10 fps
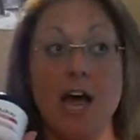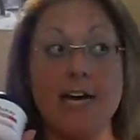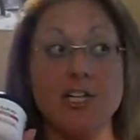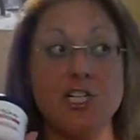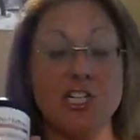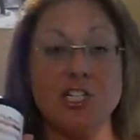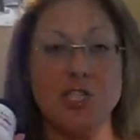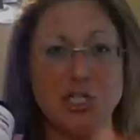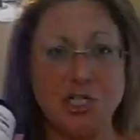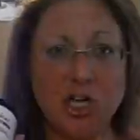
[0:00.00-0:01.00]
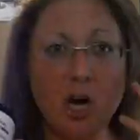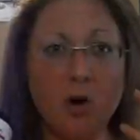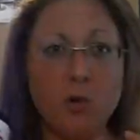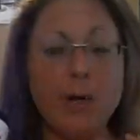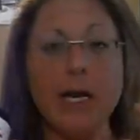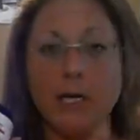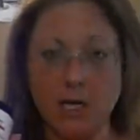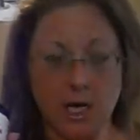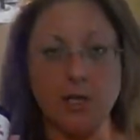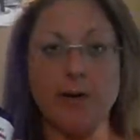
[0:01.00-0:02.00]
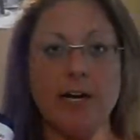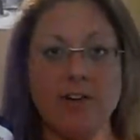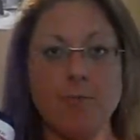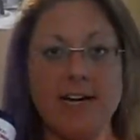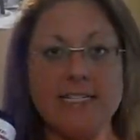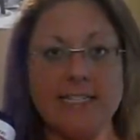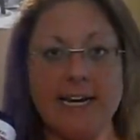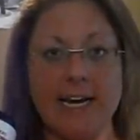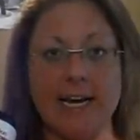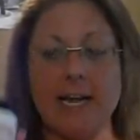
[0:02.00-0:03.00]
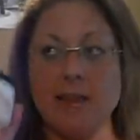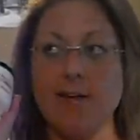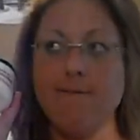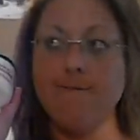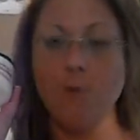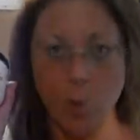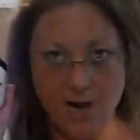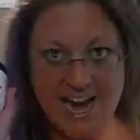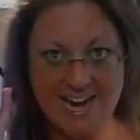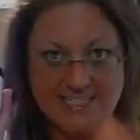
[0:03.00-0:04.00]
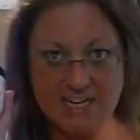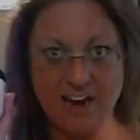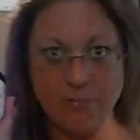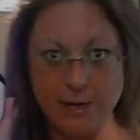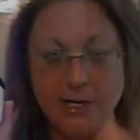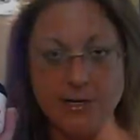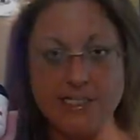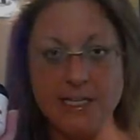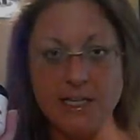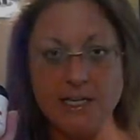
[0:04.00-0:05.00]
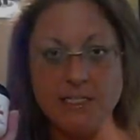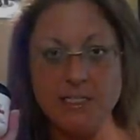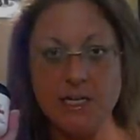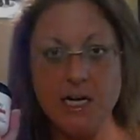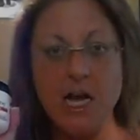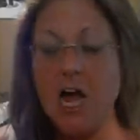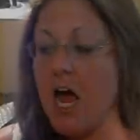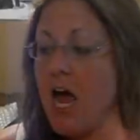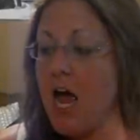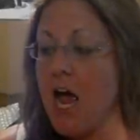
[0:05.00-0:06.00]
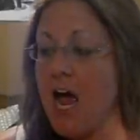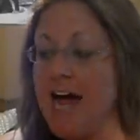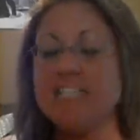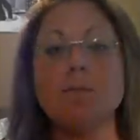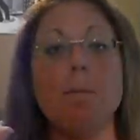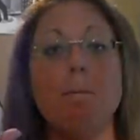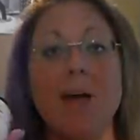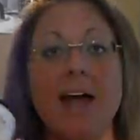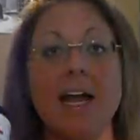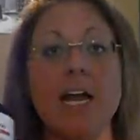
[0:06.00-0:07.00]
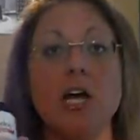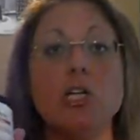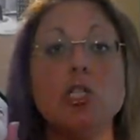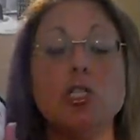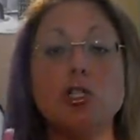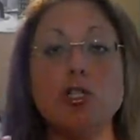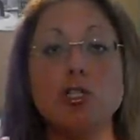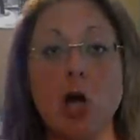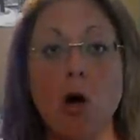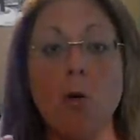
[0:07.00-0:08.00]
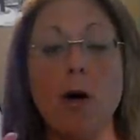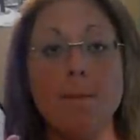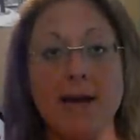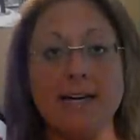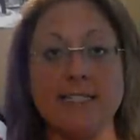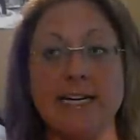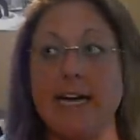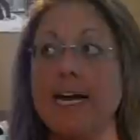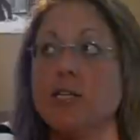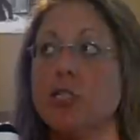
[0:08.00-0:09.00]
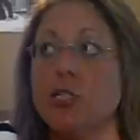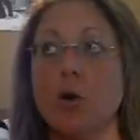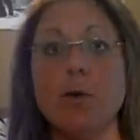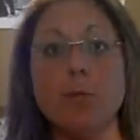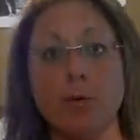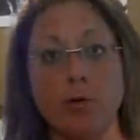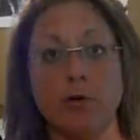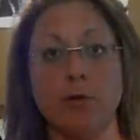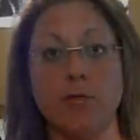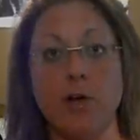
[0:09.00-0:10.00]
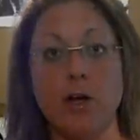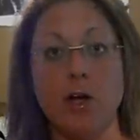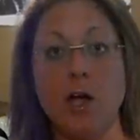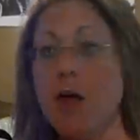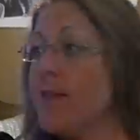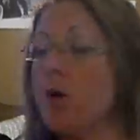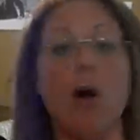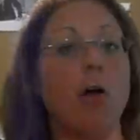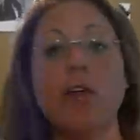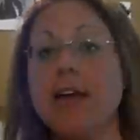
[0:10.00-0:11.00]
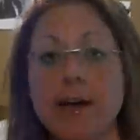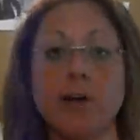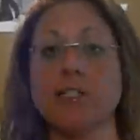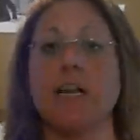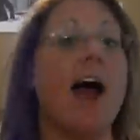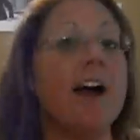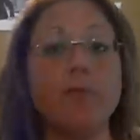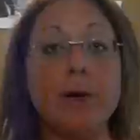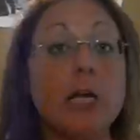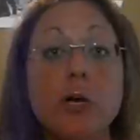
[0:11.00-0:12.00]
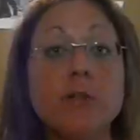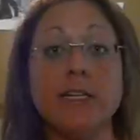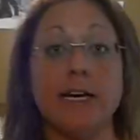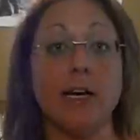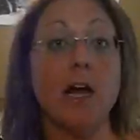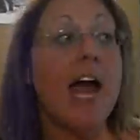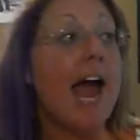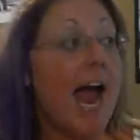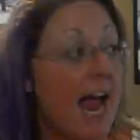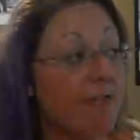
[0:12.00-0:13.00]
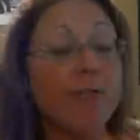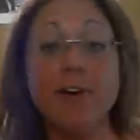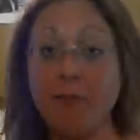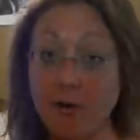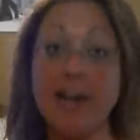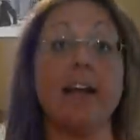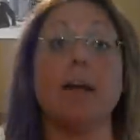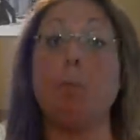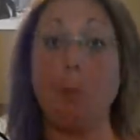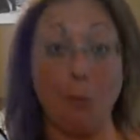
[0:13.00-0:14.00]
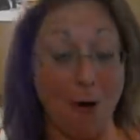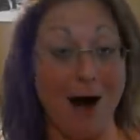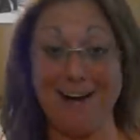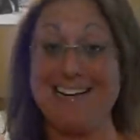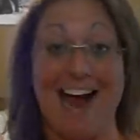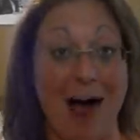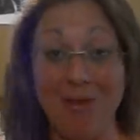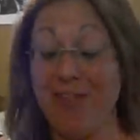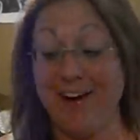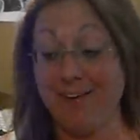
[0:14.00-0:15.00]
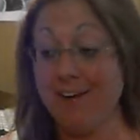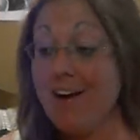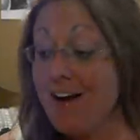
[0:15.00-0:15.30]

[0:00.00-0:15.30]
and just the tone and coloring of my skin in the 4 days that I've been using this has been so amazing and so improved than all the years that I have been using every freaking product out there.